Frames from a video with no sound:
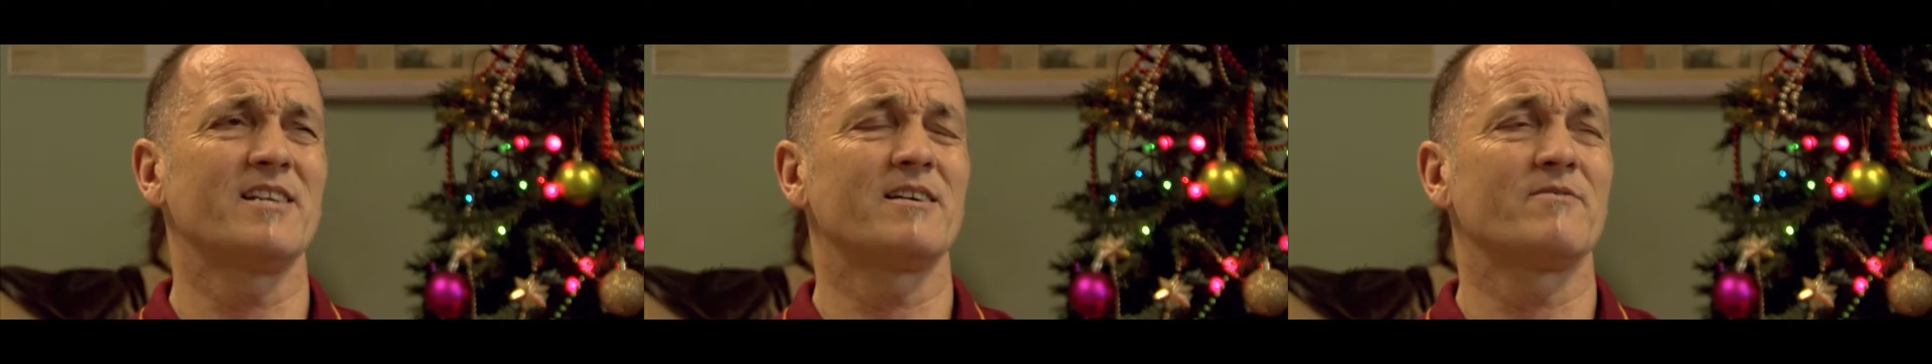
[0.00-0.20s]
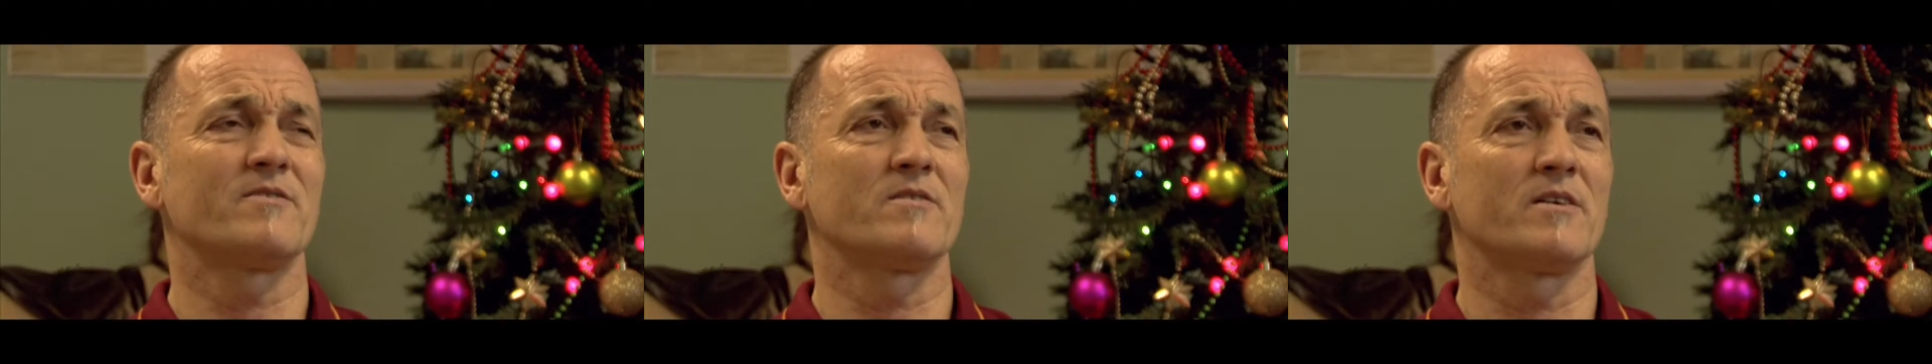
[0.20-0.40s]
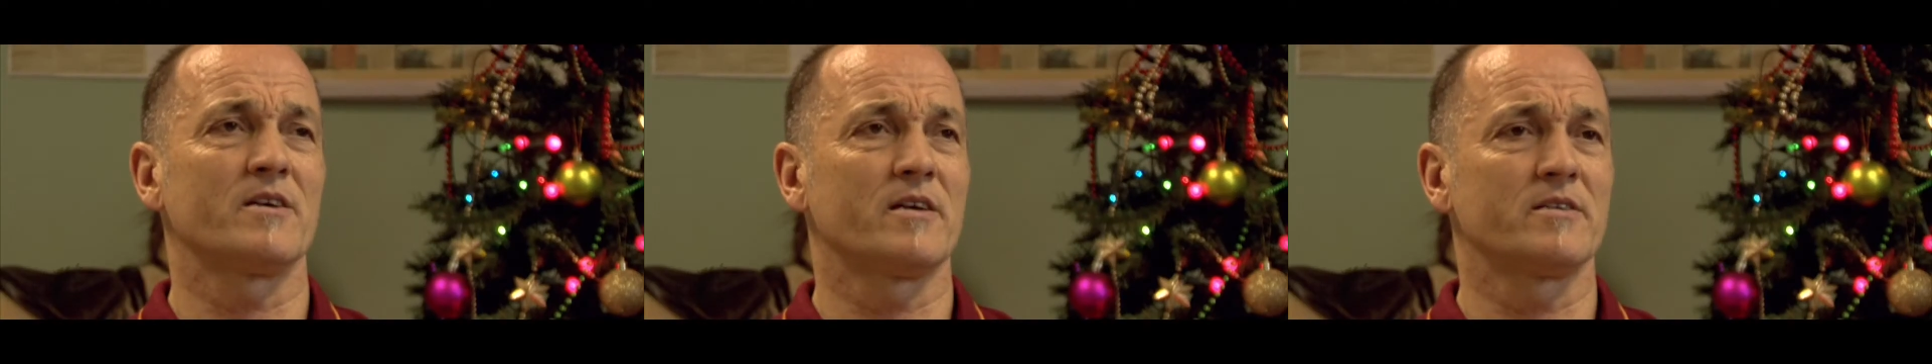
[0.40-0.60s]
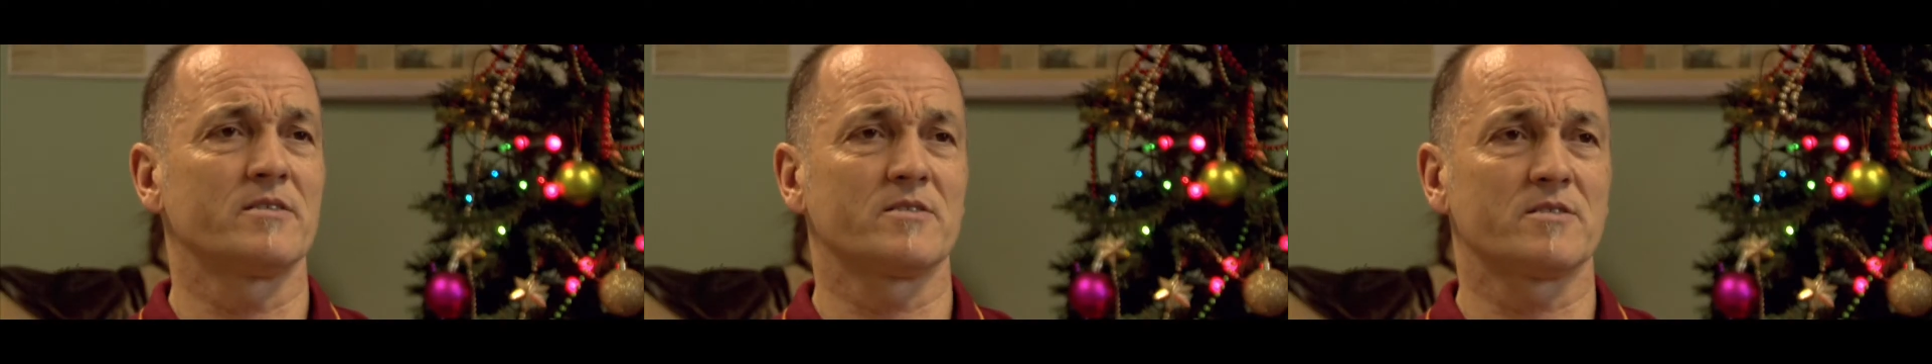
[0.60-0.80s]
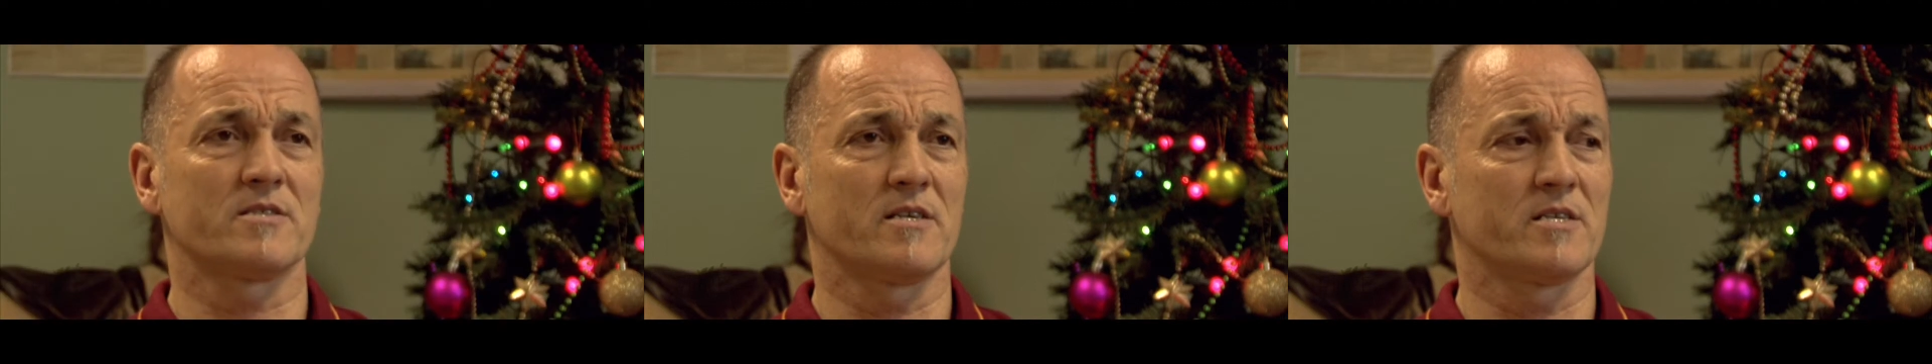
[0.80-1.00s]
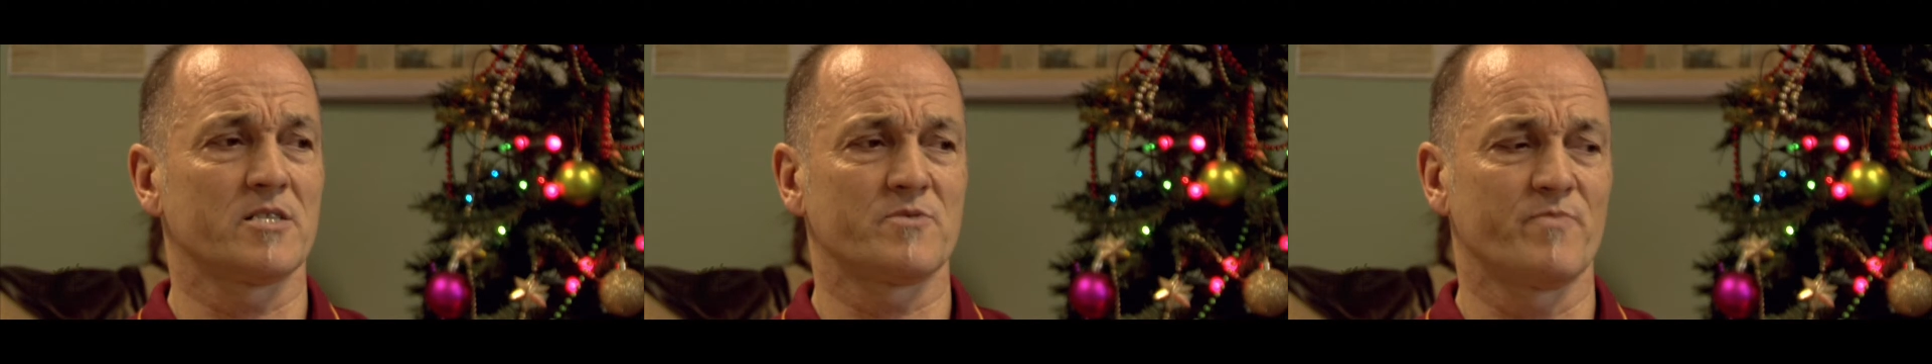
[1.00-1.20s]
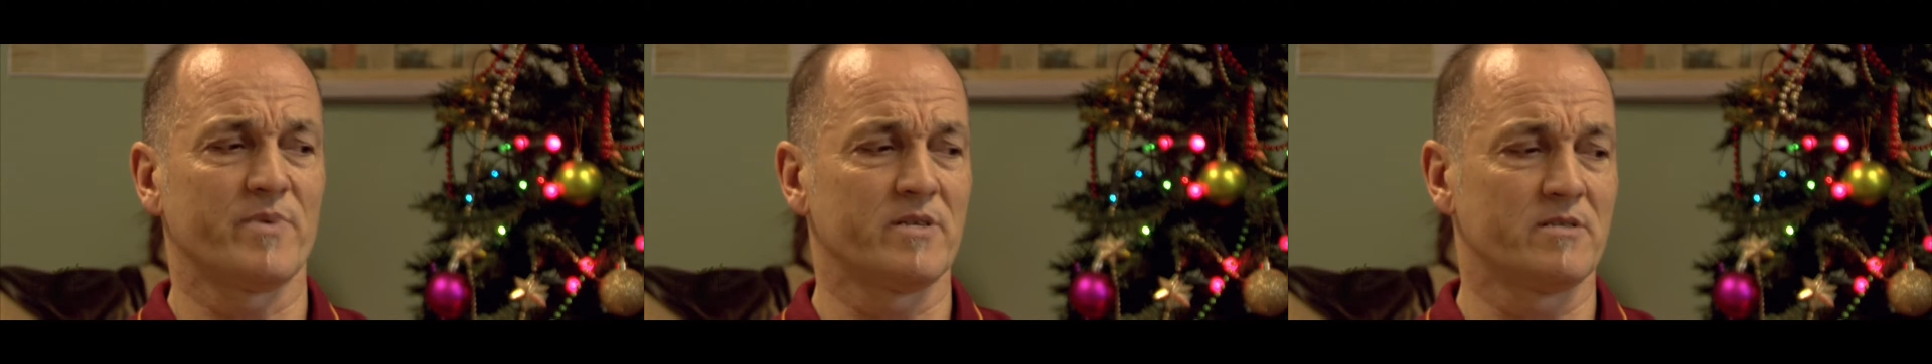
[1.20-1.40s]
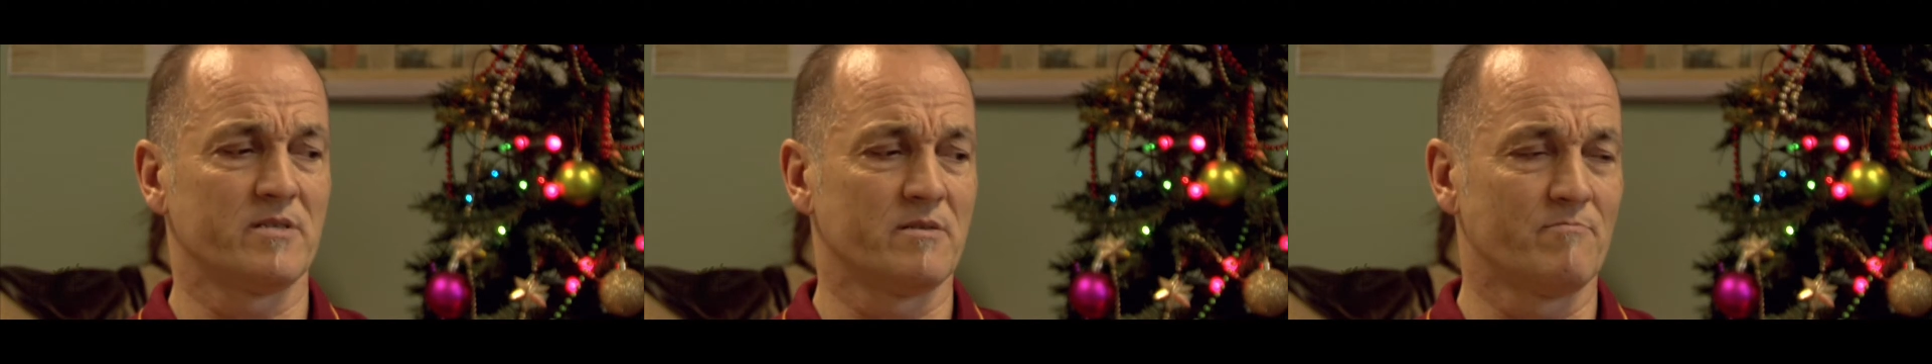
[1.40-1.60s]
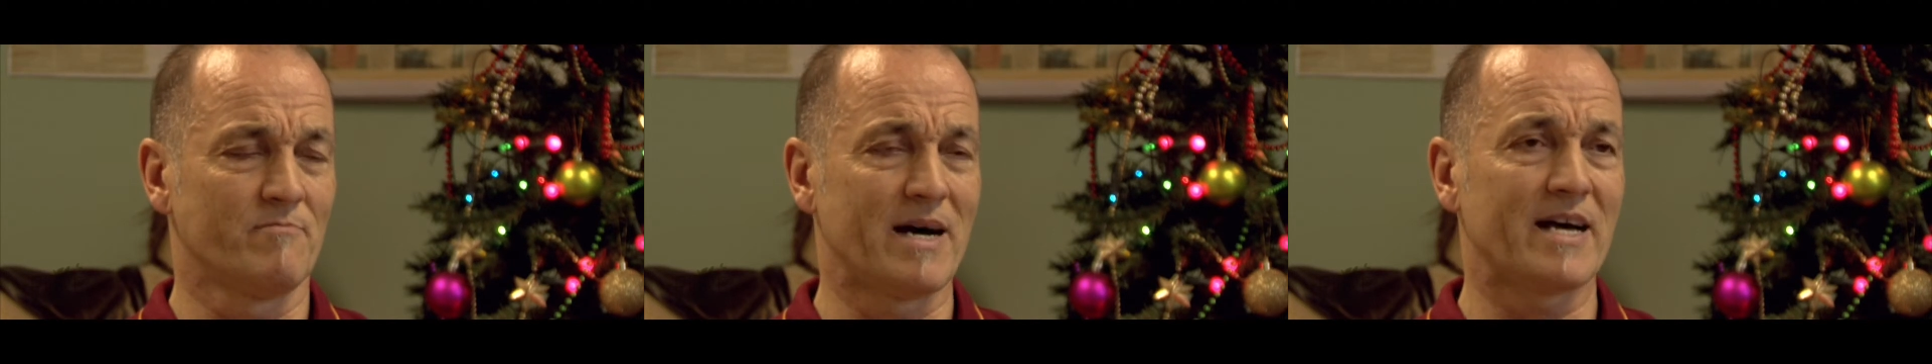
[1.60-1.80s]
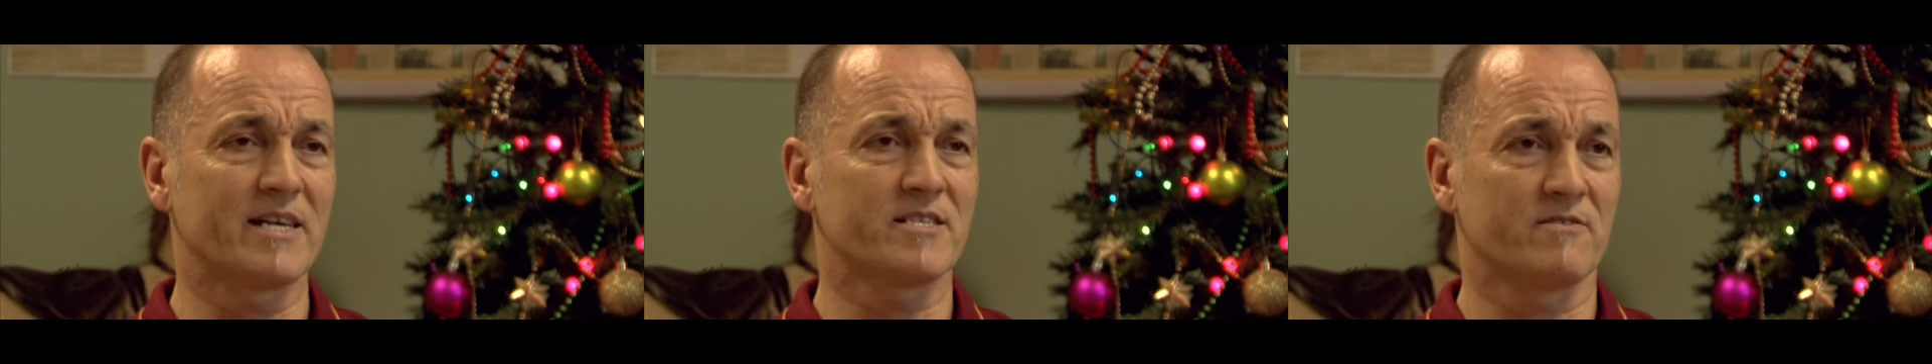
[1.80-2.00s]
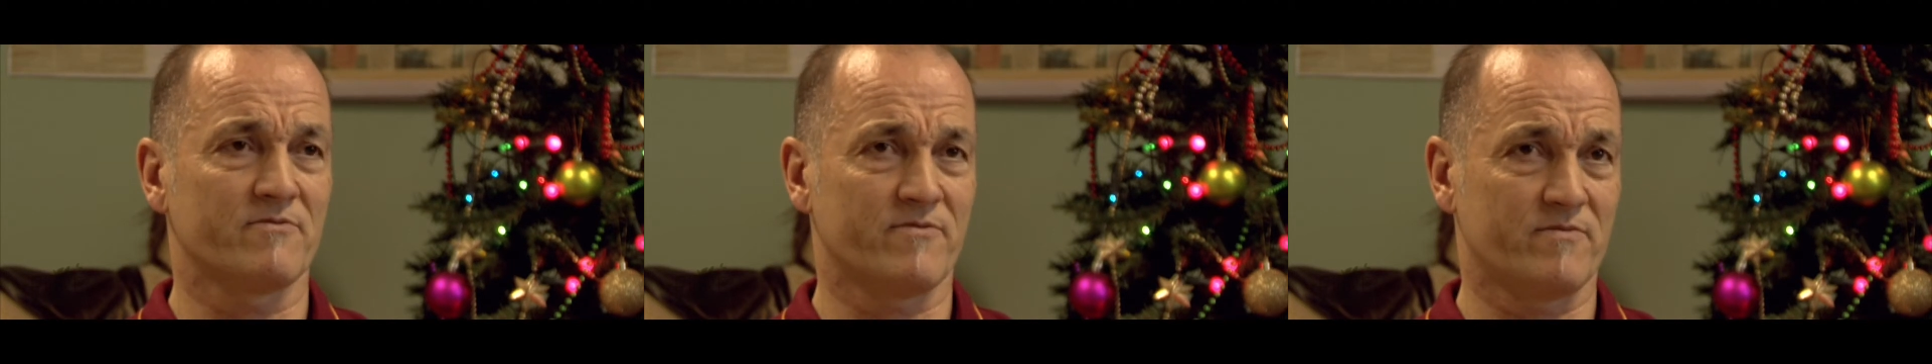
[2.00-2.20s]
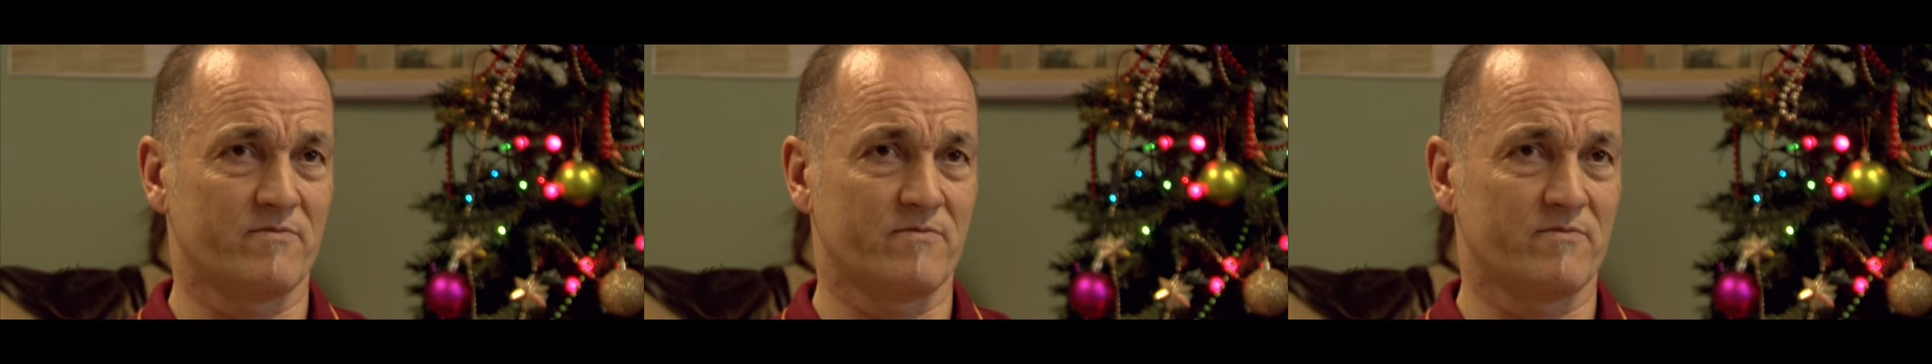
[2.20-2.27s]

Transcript: level has been massive.